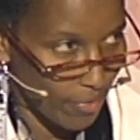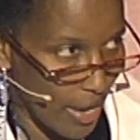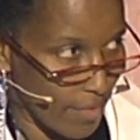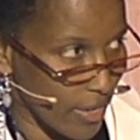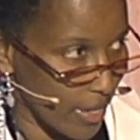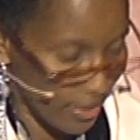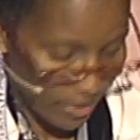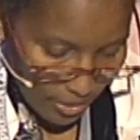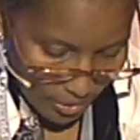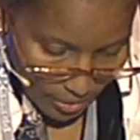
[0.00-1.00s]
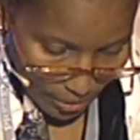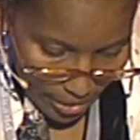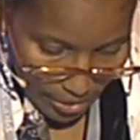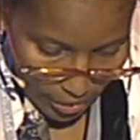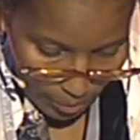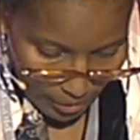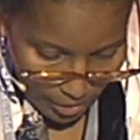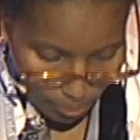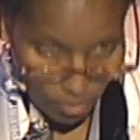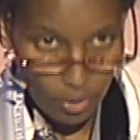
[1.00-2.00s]
of governing is
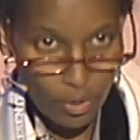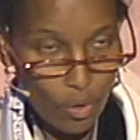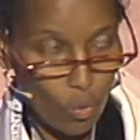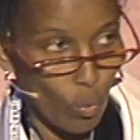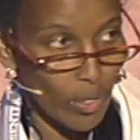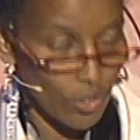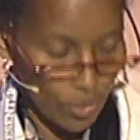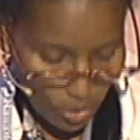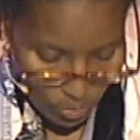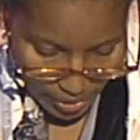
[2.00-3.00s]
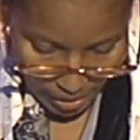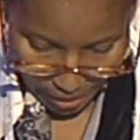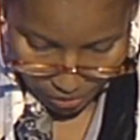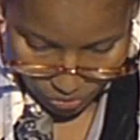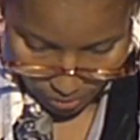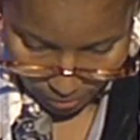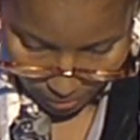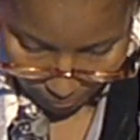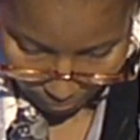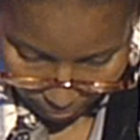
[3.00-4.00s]
indispensable once you win elections.